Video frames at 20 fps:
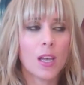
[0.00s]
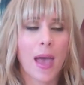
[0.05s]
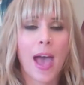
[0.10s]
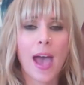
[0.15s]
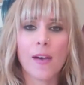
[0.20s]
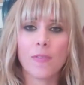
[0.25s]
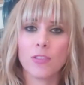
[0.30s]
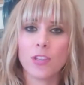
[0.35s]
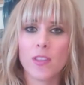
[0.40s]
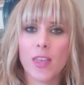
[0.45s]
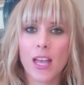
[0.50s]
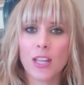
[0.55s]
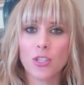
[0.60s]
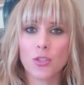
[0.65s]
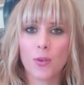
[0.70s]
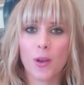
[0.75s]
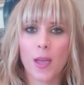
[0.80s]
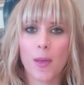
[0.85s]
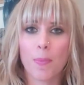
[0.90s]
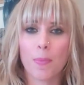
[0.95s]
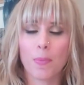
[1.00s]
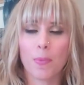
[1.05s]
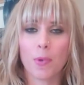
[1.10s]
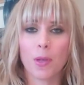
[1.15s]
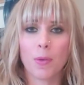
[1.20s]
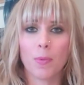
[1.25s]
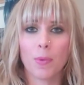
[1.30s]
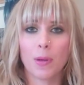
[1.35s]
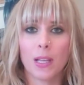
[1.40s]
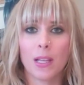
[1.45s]
After that trip,
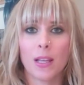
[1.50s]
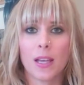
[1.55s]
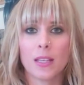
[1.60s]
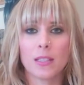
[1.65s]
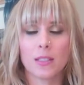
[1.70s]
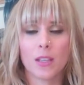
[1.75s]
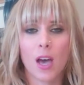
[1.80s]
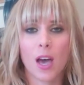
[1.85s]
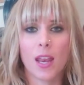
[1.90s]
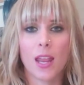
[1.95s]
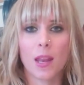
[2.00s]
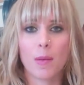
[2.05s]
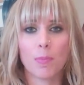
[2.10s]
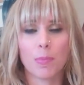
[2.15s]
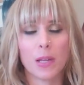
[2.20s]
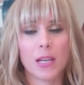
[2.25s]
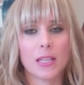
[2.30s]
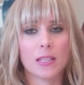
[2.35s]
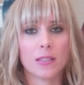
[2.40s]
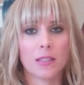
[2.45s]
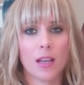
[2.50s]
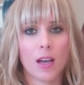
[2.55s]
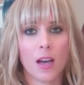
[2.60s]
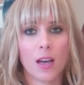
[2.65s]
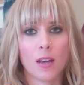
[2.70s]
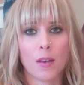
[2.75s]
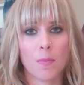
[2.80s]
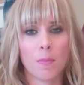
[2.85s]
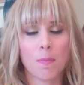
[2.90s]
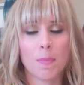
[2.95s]
we realized God had placed it
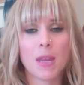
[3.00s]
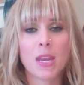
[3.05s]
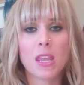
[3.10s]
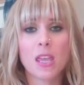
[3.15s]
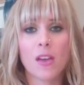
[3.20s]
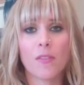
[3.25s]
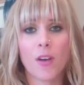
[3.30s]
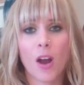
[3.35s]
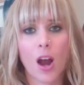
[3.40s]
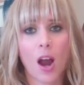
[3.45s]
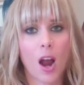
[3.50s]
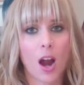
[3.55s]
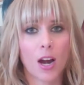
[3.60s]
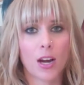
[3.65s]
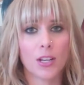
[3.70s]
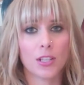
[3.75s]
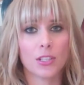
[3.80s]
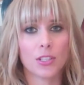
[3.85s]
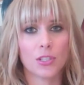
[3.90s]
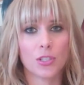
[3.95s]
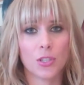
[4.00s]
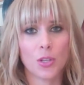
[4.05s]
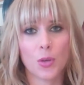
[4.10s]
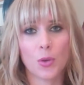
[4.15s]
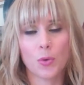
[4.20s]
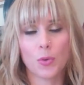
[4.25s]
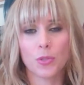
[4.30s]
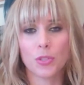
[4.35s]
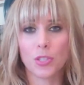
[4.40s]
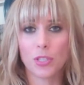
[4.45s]
on many of our hearts
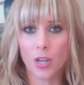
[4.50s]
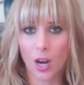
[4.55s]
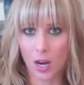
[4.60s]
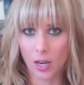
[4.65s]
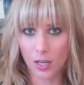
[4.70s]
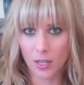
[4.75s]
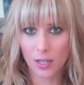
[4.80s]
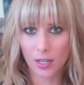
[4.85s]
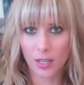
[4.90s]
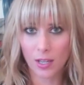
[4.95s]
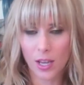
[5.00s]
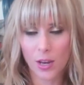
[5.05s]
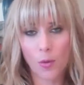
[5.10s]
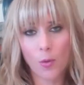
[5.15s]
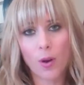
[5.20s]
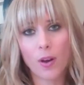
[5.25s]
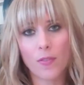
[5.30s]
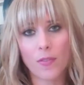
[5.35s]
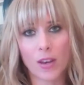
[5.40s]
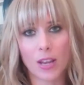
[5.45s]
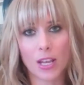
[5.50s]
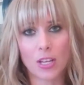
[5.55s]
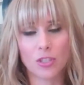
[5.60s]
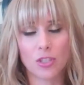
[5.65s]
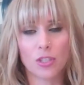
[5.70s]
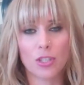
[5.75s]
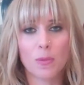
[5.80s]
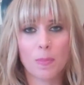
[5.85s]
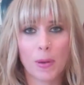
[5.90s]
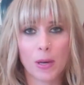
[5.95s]
to start an
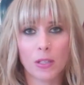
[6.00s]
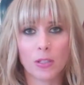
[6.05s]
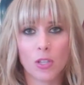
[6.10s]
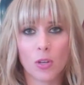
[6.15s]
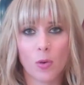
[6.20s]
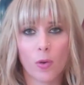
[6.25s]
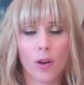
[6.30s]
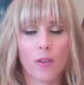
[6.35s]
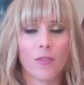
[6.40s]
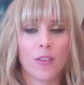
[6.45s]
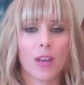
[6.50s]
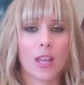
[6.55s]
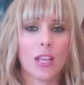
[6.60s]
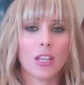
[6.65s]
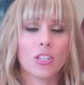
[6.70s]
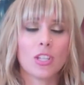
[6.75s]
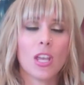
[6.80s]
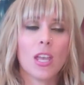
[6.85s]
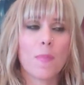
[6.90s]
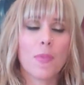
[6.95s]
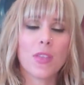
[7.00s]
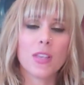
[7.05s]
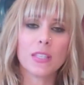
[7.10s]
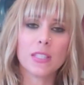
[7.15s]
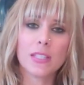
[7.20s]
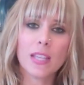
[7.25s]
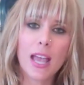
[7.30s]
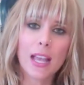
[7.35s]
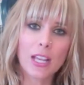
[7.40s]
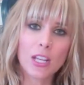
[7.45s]
orphanage, to build an orphanage. The
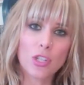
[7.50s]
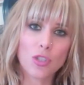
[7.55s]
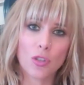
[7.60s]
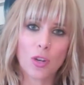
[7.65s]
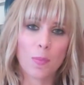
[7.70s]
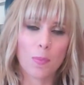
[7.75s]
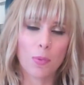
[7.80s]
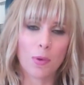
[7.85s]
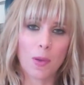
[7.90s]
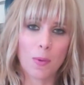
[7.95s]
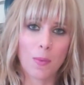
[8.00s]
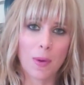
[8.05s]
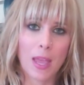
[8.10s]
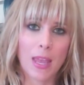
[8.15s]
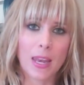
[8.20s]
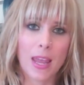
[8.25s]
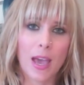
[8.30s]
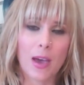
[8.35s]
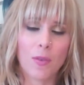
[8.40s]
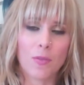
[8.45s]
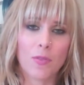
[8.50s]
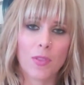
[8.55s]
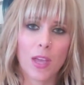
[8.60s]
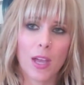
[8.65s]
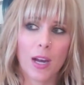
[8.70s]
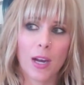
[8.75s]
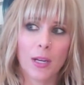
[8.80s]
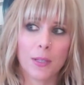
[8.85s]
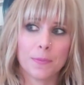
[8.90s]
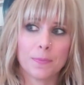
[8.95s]
second trip we went out
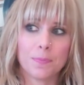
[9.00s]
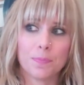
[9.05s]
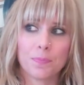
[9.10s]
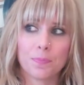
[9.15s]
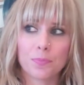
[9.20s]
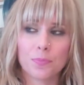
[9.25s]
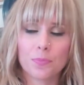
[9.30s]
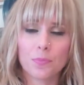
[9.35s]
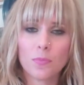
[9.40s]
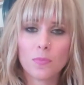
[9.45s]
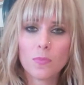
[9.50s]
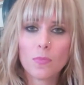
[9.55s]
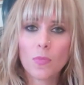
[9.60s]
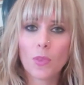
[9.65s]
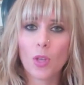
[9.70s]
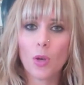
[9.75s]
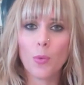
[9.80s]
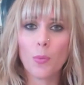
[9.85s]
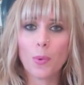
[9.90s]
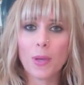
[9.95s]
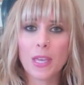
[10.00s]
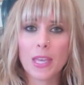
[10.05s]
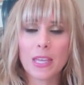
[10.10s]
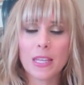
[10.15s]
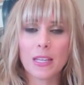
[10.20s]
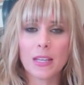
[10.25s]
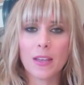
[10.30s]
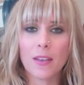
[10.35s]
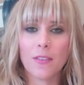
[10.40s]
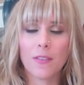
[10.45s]
there,
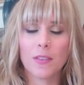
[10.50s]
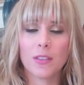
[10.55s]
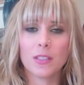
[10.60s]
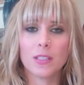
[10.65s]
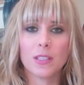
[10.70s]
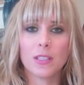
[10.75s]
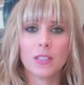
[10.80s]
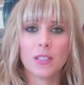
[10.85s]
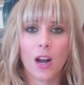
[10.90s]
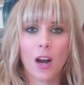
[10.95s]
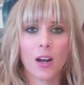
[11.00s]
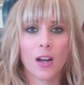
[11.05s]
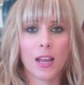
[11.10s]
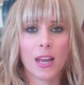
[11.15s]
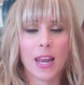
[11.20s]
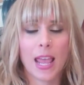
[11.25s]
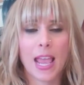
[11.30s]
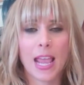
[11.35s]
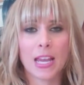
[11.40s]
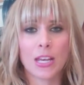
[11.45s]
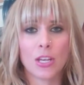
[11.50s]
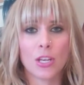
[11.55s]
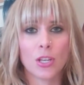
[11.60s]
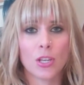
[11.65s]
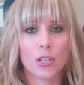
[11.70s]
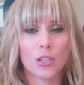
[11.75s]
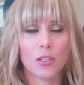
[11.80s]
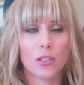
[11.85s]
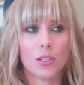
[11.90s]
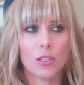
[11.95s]
we started a
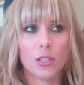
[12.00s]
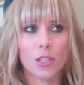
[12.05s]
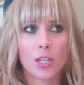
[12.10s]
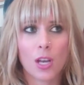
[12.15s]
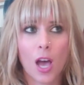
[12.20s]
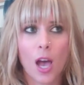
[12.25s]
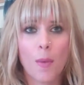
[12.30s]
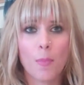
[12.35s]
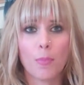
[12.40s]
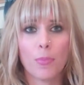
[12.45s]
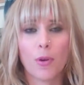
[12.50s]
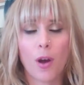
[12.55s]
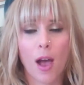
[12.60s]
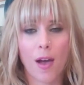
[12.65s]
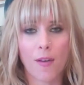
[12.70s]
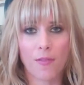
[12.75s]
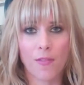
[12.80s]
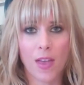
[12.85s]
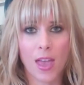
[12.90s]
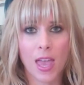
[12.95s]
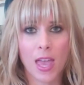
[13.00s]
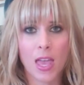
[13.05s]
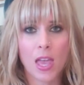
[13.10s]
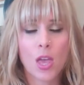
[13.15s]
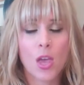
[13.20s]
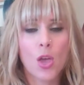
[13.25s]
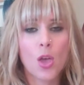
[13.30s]
nonprofit